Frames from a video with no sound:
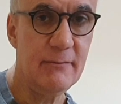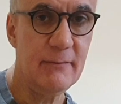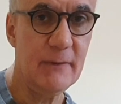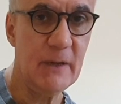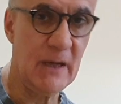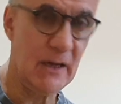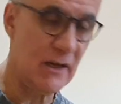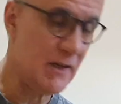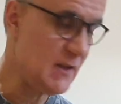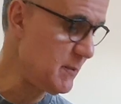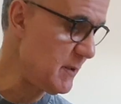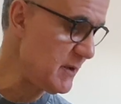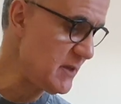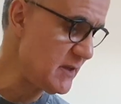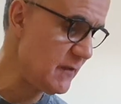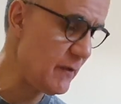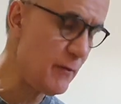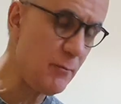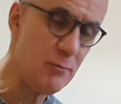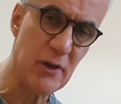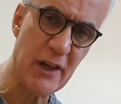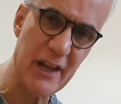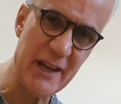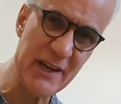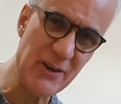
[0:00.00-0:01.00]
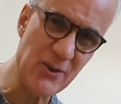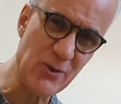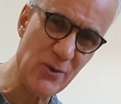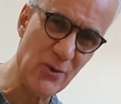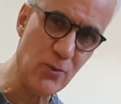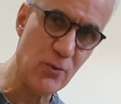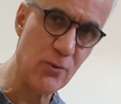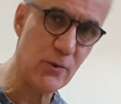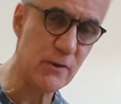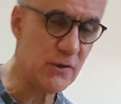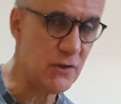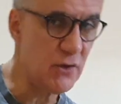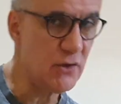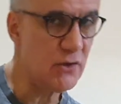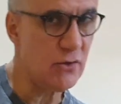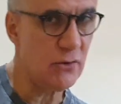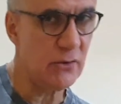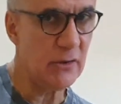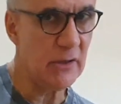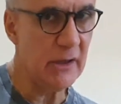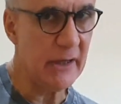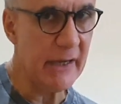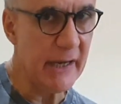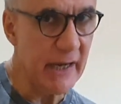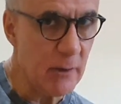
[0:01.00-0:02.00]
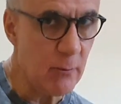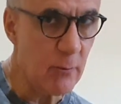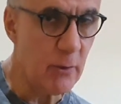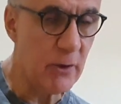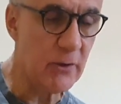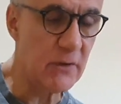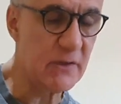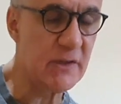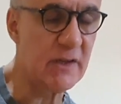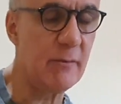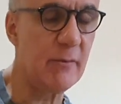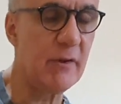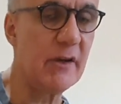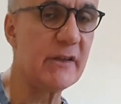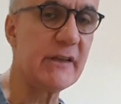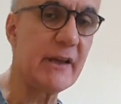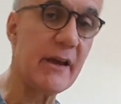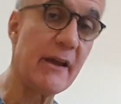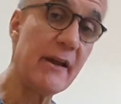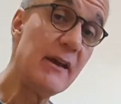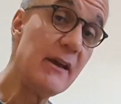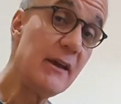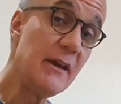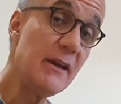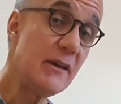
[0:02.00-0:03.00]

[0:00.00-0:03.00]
And especially if you're playing chords or you're doing lead work or something like that,